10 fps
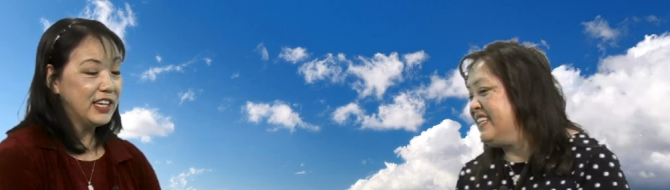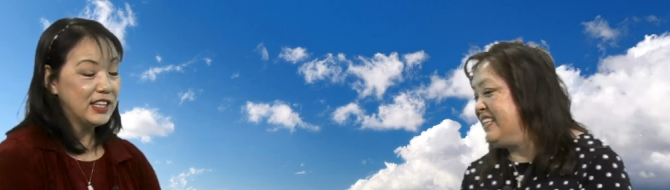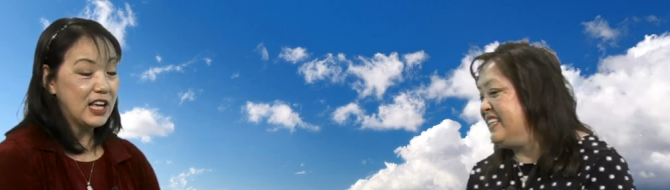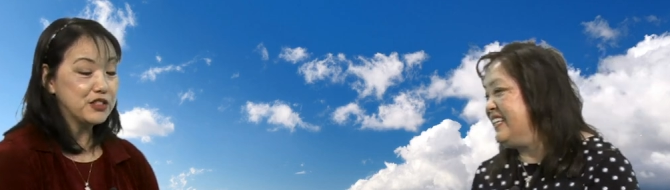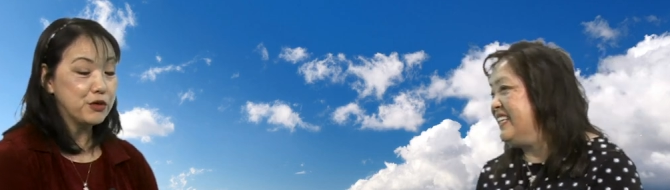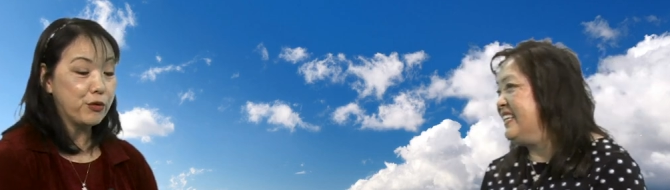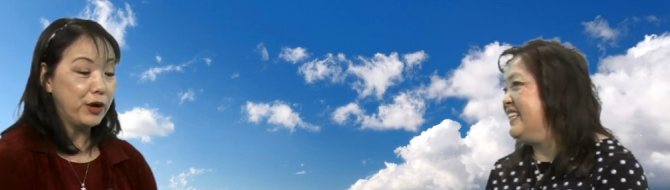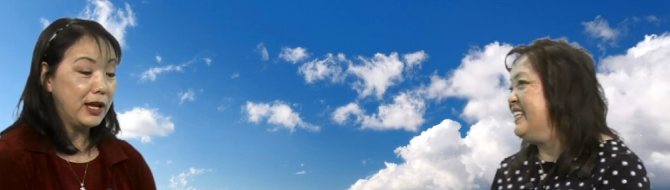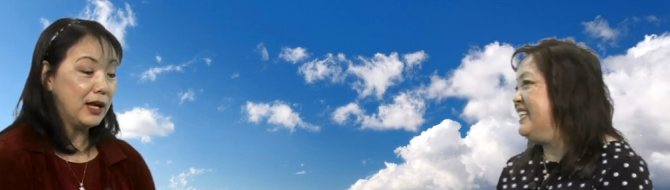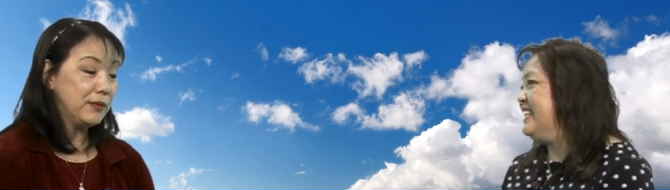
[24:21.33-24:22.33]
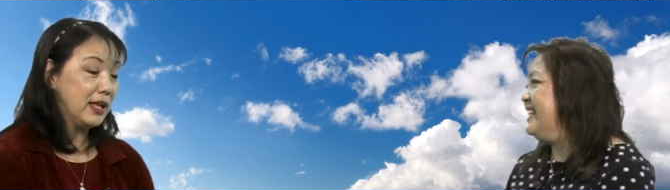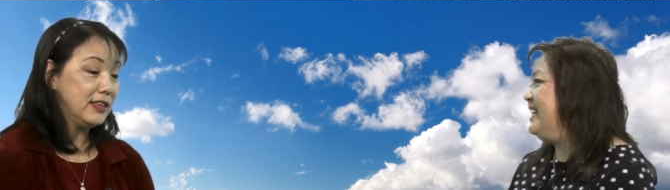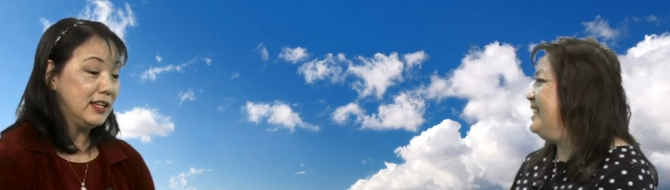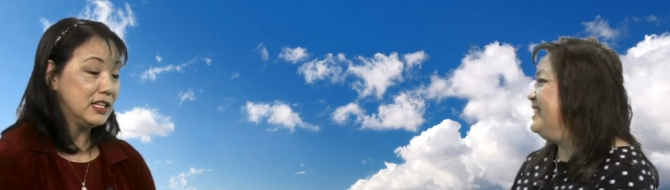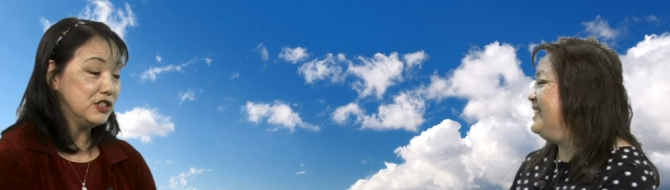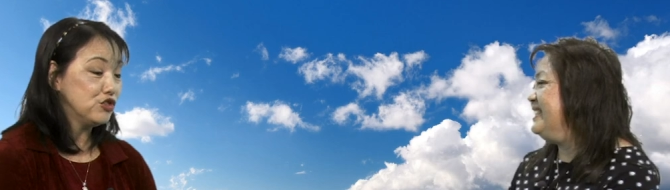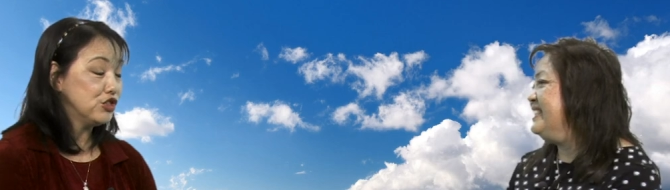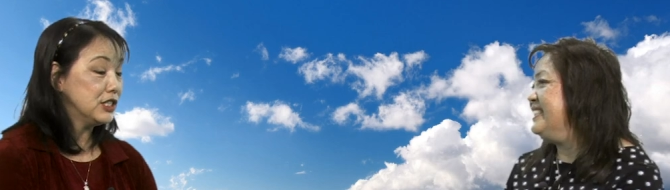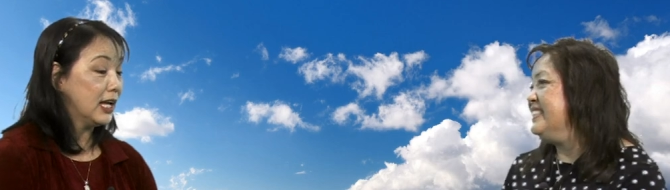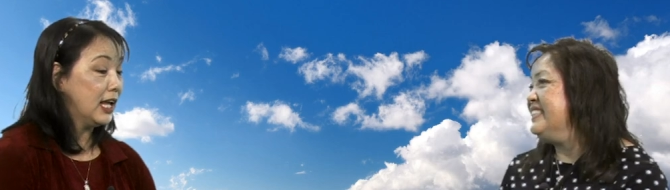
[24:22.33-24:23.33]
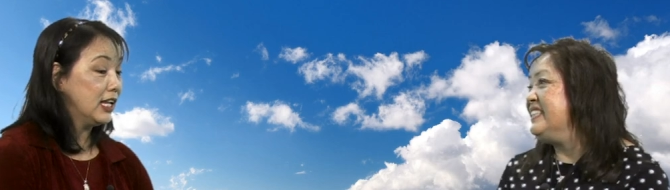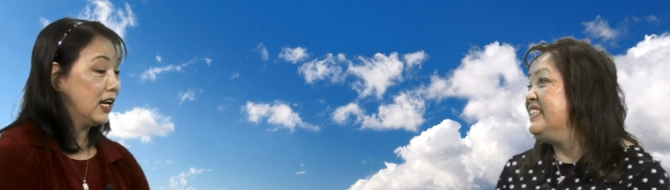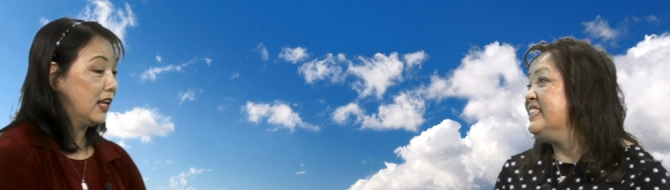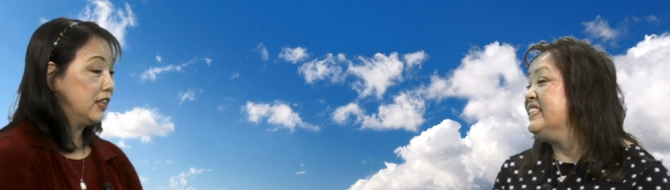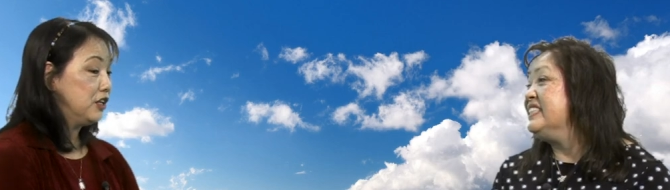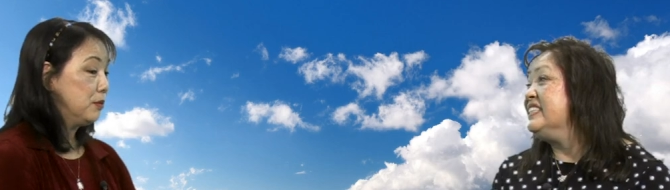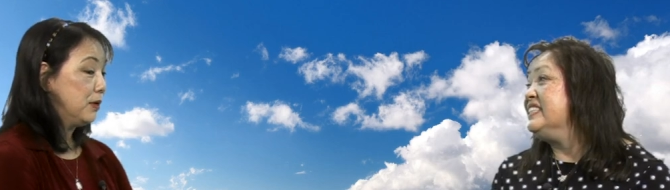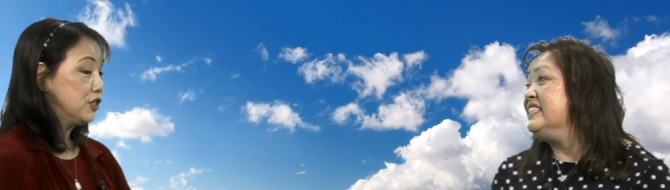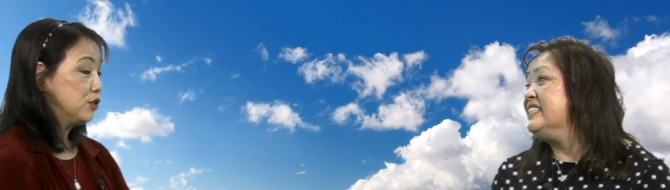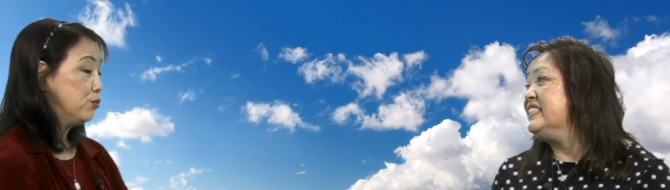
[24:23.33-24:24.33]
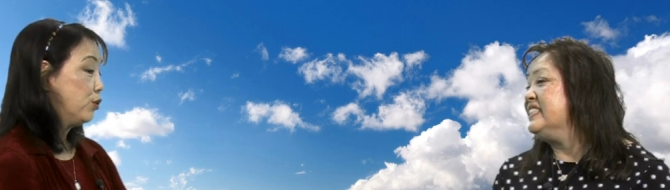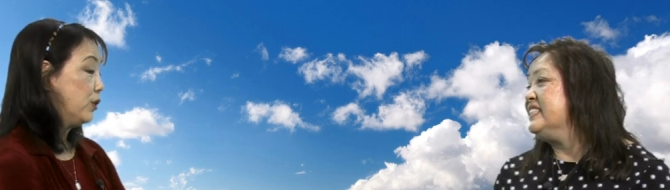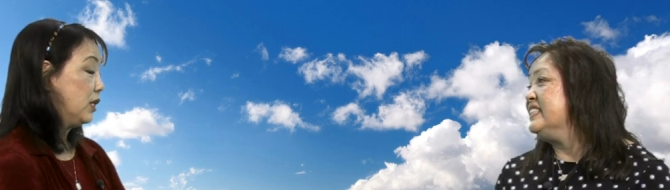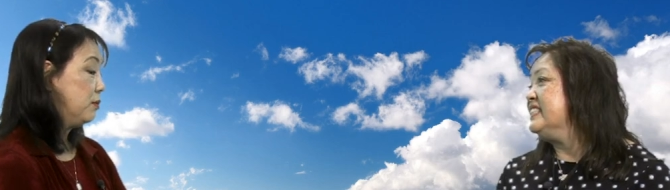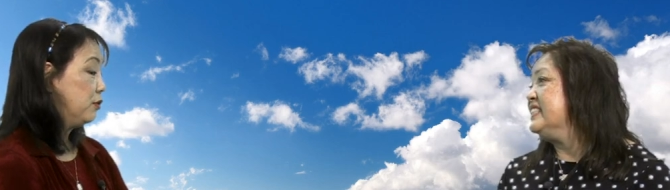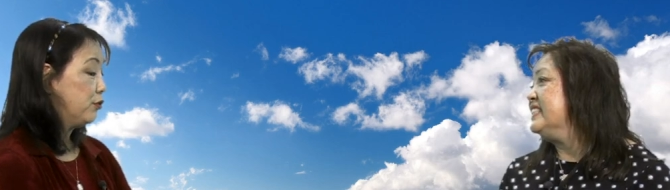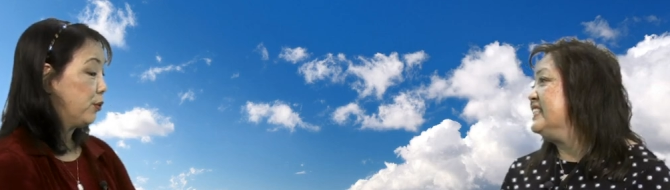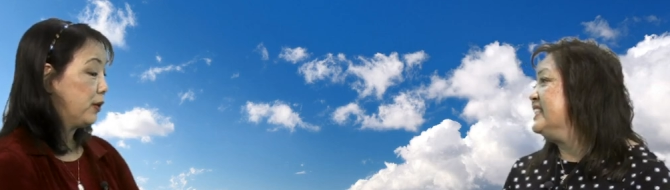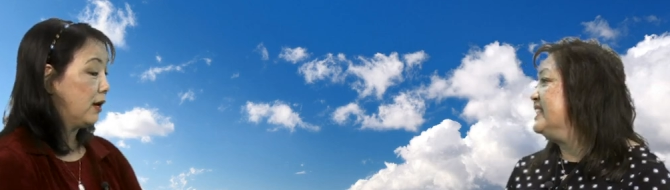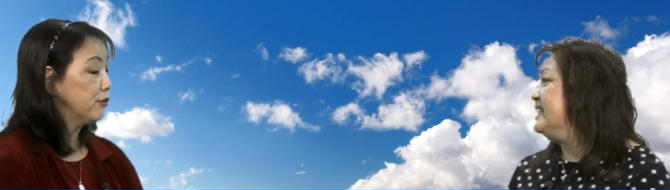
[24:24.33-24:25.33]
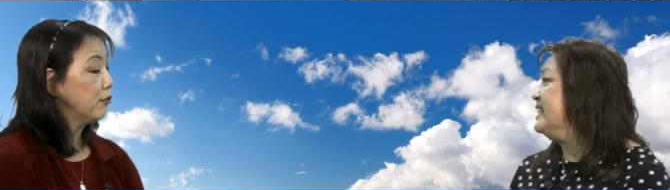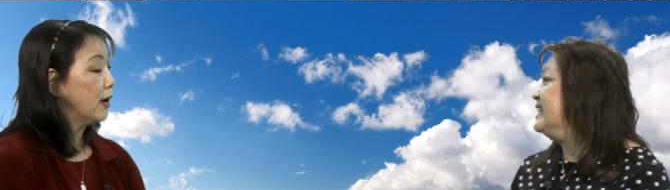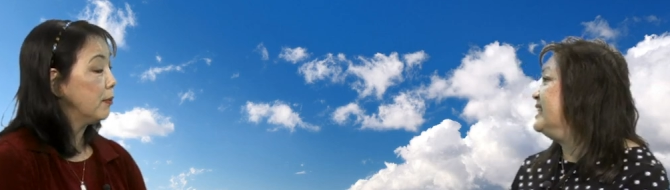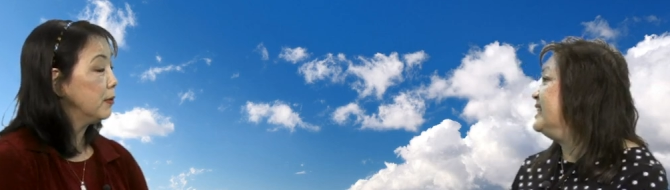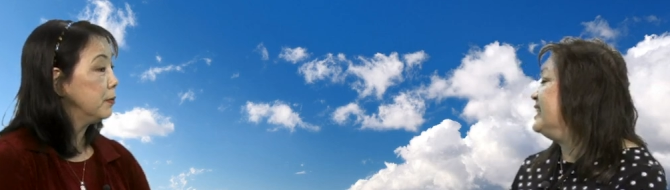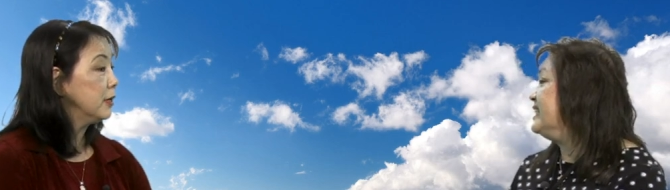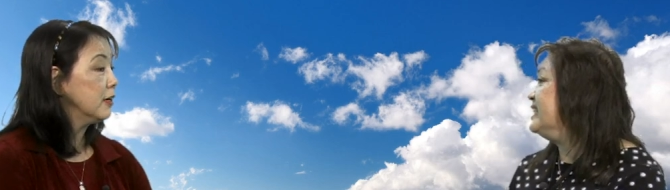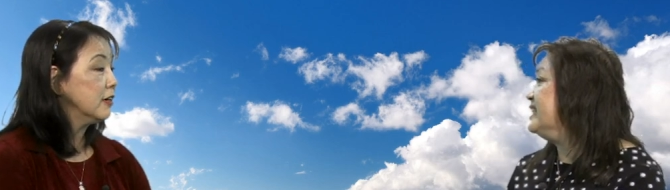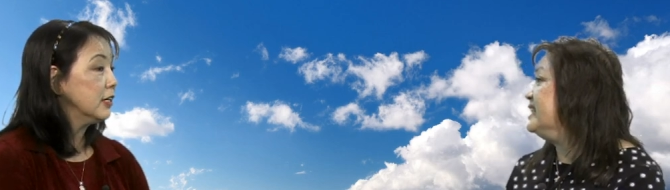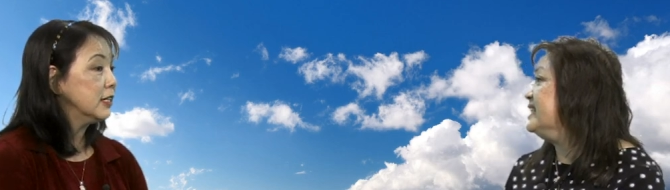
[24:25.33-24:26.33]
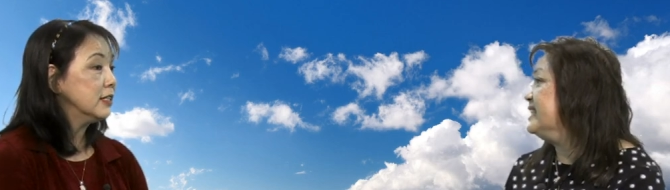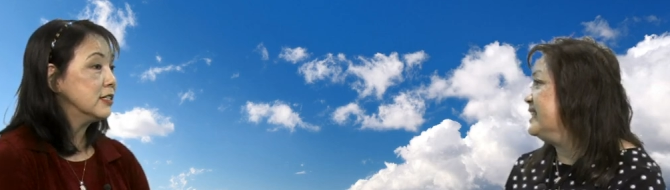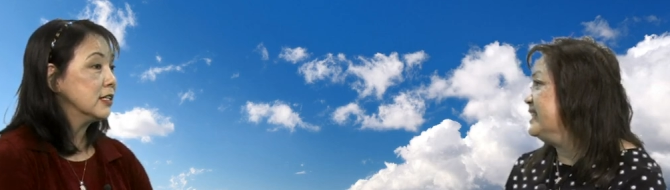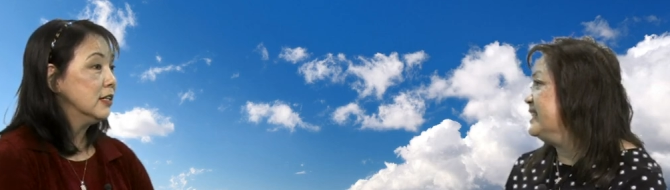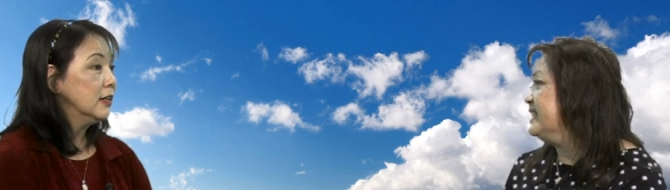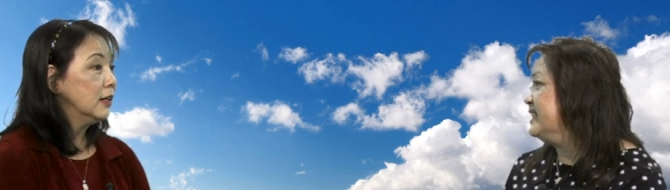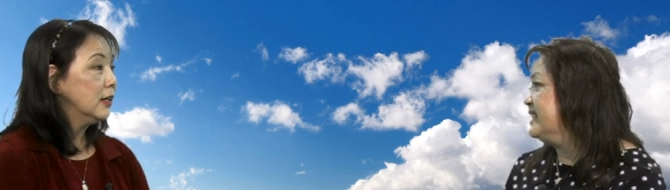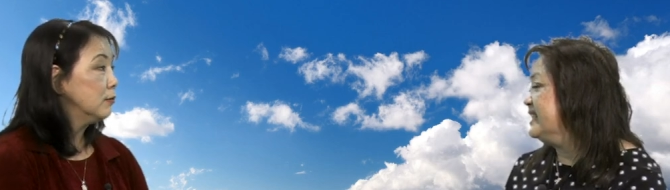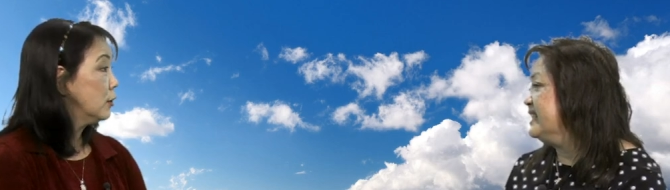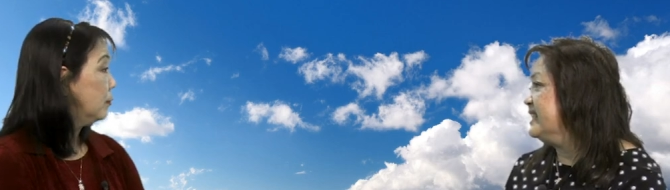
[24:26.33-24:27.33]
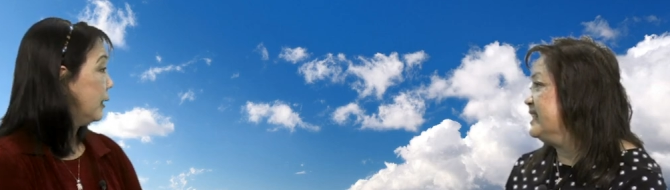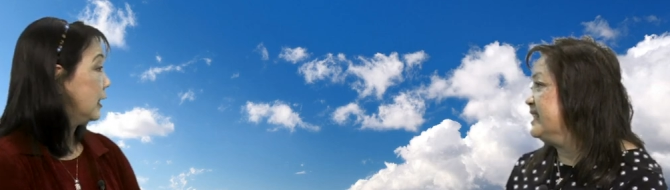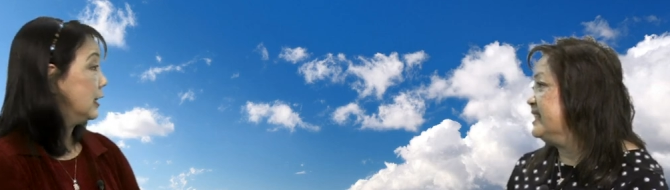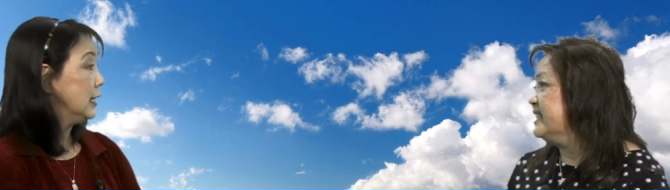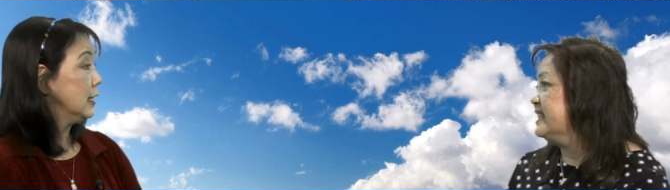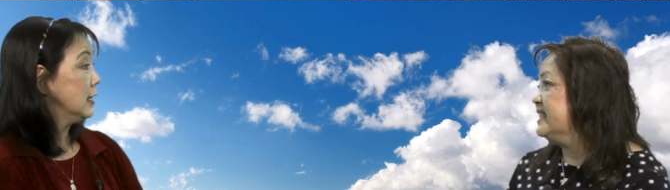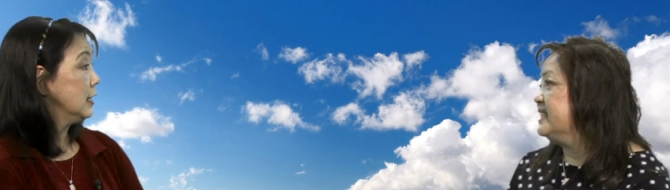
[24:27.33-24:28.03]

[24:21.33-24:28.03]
Speaker 1: okay, that's great. I, I think that's interesting. And then I think you mentioned real quickly before we have to wrap up here is um, co-packing.